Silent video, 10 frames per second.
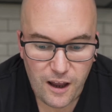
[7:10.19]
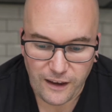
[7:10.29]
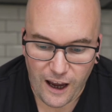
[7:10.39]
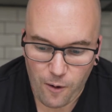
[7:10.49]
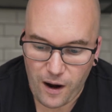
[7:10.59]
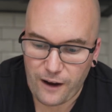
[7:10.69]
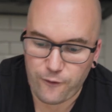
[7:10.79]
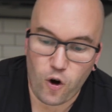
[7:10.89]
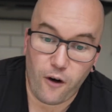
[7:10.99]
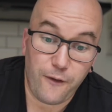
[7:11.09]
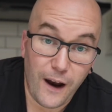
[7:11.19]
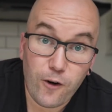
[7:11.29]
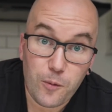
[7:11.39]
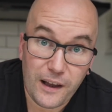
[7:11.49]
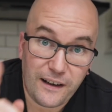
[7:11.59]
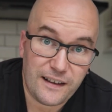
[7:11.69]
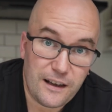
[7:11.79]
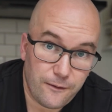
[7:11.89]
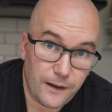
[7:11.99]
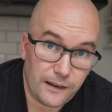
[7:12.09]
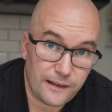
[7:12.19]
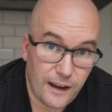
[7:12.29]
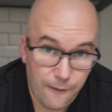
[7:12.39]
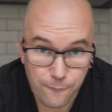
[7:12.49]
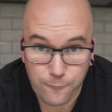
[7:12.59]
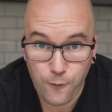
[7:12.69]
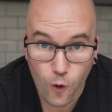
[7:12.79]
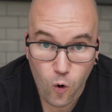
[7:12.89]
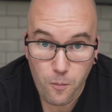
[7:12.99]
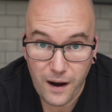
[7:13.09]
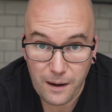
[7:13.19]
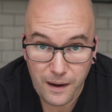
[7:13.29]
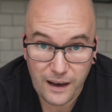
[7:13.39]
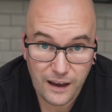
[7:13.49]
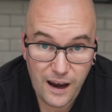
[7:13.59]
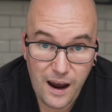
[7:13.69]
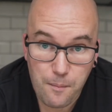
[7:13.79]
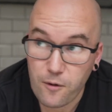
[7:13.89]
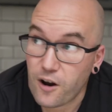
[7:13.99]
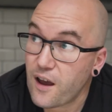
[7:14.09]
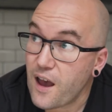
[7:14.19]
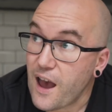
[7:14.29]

Now I've got a variable ND filter for my main camera